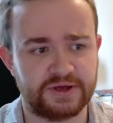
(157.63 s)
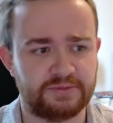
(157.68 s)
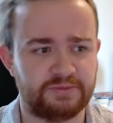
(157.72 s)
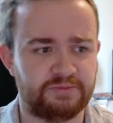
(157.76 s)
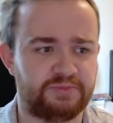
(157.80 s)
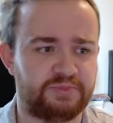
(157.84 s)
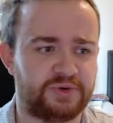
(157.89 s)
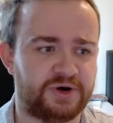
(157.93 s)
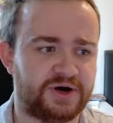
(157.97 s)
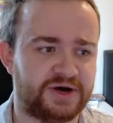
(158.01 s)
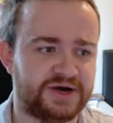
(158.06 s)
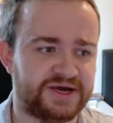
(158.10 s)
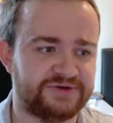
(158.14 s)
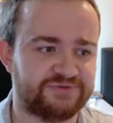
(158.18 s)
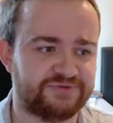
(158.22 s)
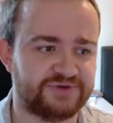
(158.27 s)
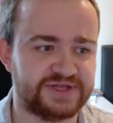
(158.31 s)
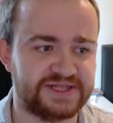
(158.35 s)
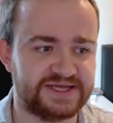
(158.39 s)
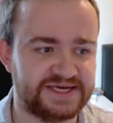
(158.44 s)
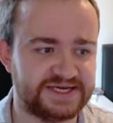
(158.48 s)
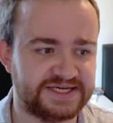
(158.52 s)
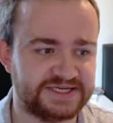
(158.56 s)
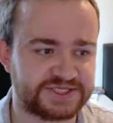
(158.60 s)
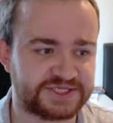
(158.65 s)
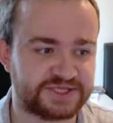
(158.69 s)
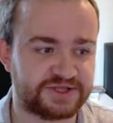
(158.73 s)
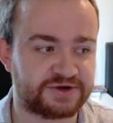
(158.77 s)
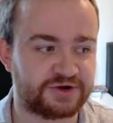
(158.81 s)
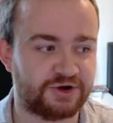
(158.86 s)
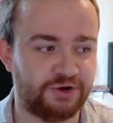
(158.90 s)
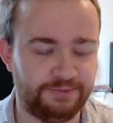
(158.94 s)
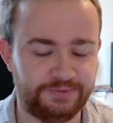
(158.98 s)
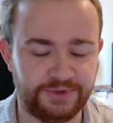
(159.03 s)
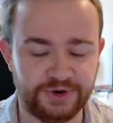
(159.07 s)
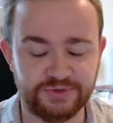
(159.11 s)
but it really is the
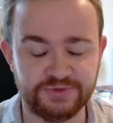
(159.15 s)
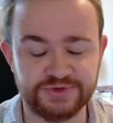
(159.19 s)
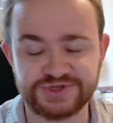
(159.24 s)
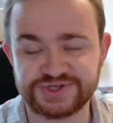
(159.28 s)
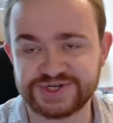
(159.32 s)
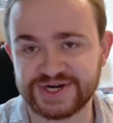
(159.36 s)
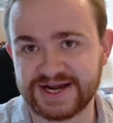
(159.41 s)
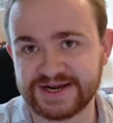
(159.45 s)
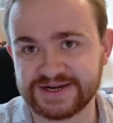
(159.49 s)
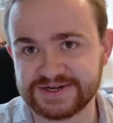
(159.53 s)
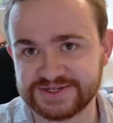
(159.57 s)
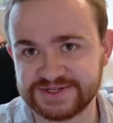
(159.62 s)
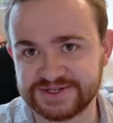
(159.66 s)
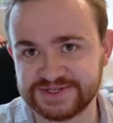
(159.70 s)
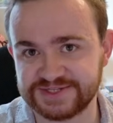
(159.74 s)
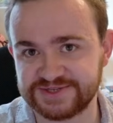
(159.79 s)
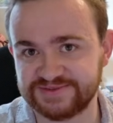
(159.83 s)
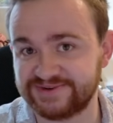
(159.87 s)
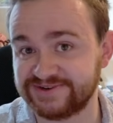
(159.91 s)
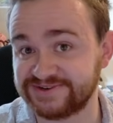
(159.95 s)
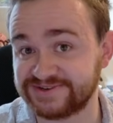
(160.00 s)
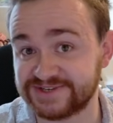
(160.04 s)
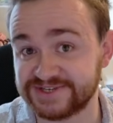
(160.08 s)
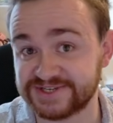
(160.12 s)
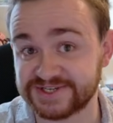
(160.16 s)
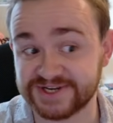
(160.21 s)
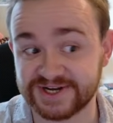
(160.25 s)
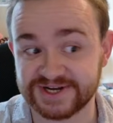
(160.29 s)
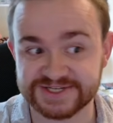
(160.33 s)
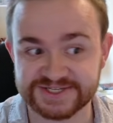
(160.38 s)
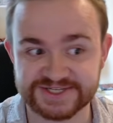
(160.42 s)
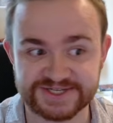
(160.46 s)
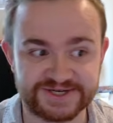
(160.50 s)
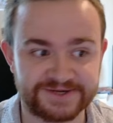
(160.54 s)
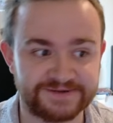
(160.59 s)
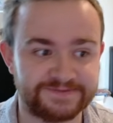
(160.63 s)
combo with Shanks that's the most
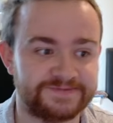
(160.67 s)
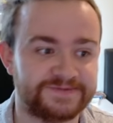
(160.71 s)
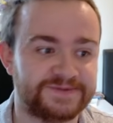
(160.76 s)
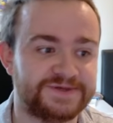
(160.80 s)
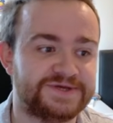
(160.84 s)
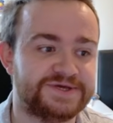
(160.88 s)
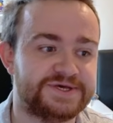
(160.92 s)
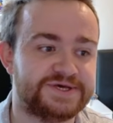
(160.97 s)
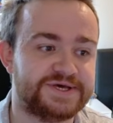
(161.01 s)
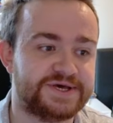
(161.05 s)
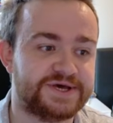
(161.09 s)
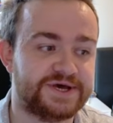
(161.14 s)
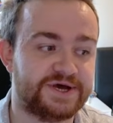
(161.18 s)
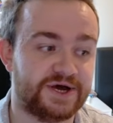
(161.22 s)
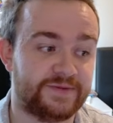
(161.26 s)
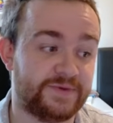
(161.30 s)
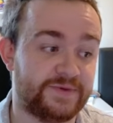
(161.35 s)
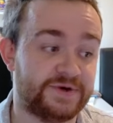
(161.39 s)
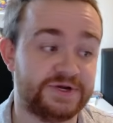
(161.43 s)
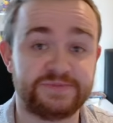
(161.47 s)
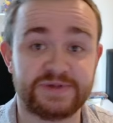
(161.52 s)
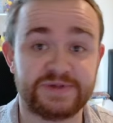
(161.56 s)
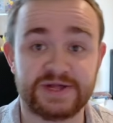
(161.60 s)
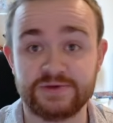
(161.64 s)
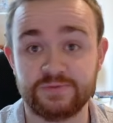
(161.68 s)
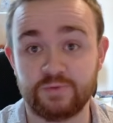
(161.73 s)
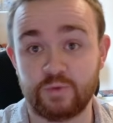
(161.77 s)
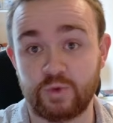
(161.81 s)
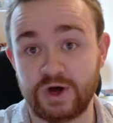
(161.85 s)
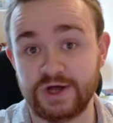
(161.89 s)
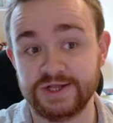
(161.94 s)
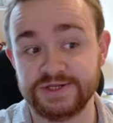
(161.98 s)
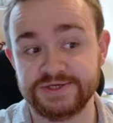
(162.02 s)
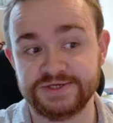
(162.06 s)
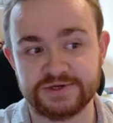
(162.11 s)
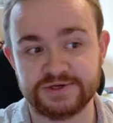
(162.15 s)
disgusting. I'm only playing
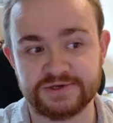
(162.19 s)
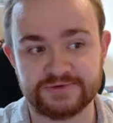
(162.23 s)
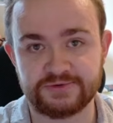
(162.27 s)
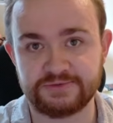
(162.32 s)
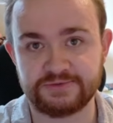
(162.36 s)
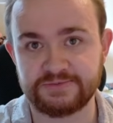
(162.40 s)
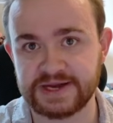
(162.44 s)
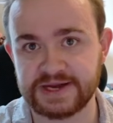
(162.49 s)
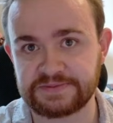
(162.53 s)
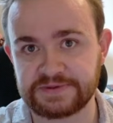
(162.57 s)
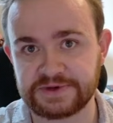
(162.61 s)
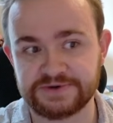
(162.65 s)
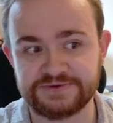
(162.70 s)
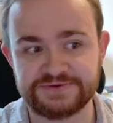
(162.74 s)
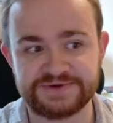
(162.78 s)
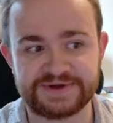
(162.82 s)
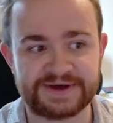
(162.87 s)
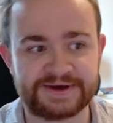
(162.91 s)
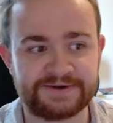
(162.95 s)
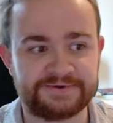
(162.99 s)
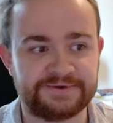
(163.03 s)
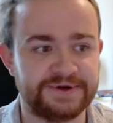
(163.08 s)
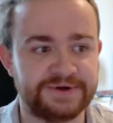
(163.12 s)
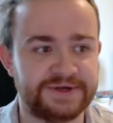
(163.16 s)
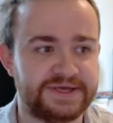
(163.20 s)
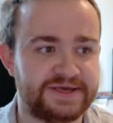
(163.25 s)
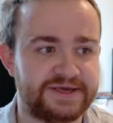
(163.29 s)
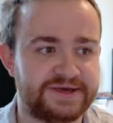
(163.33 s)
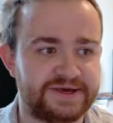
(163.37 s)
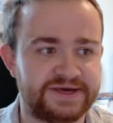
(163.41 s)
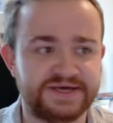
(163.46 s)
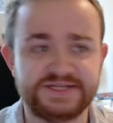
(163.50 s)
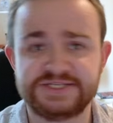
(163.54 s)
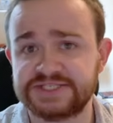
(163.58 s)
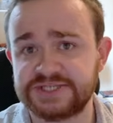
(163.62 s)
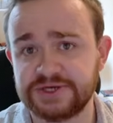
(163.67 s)
1 Lord Beppo now.
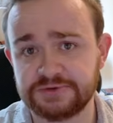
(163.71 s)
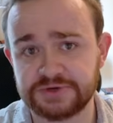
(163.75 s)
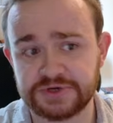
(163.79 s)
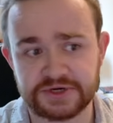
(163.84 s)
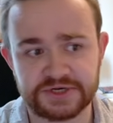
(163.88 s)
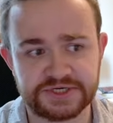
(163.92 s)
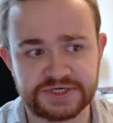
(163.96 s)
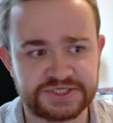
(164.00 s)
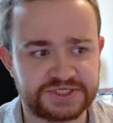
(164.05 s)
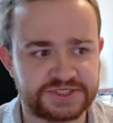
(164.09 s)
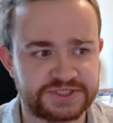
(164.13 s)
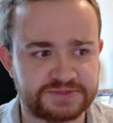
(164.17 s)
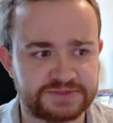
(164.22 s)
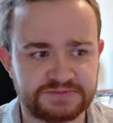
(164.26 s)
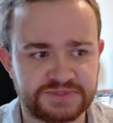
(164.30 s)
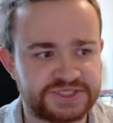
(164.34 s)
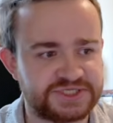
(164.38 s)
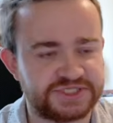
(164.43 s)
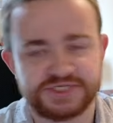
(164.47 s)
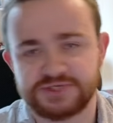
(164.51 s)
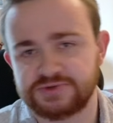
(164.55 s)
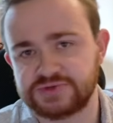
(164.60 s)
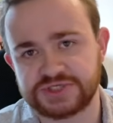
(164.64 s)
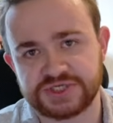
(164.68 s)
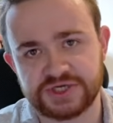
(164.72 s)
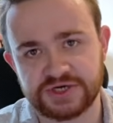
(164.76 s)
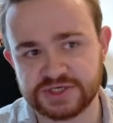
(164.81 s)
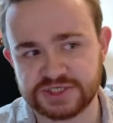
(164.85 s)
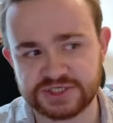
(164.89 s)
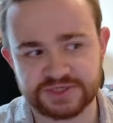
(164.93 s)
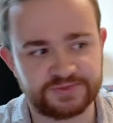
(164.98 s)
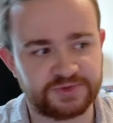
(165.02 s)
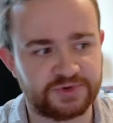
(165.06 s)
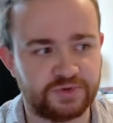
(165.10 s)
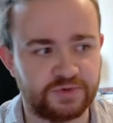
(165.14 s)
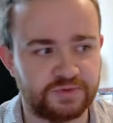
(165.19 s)
It's still nice. It's still
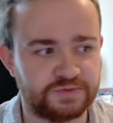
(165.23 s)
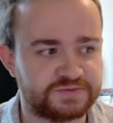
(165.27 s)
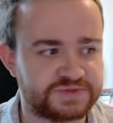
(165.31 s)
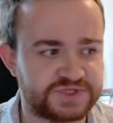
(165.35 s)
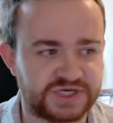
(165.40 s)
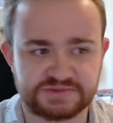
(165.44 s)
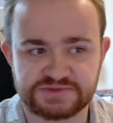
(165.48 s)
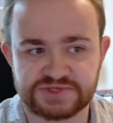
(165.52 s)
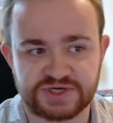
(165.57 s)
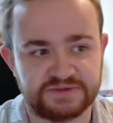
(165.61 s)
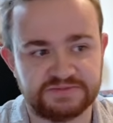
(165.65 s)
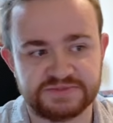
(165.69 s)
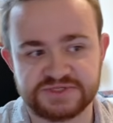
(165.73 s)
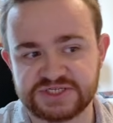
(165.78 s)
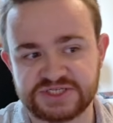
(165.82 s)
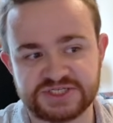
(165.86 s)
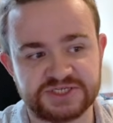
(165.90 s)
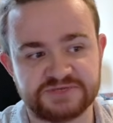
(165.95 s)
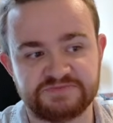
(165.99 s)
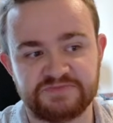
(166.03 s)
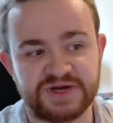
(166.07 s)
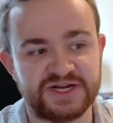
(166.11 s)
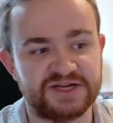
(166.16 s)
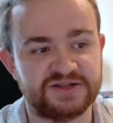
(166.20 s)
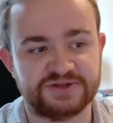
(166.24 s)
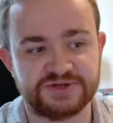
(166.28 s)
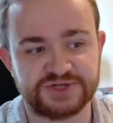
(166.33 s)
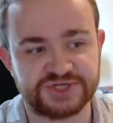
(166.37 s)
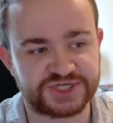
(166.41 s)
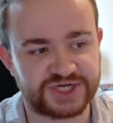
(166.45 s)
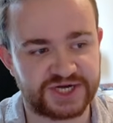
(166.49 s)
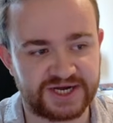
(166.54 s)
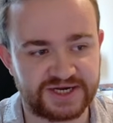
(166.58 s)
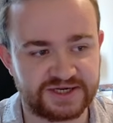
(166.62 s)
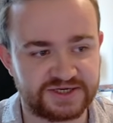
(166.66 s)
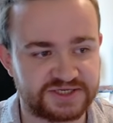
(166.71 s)
searchable. Sometimes this is better than
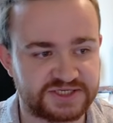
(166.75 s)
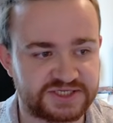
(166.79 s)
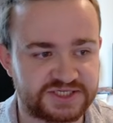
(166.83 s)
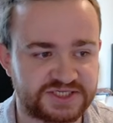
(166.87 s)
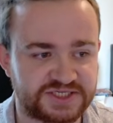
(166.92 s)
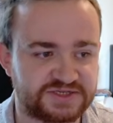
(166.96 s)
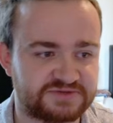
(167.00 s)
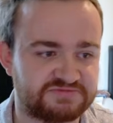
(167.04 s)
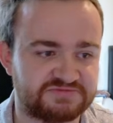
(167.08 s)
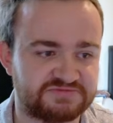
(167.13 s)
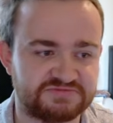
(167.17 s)
Shanks.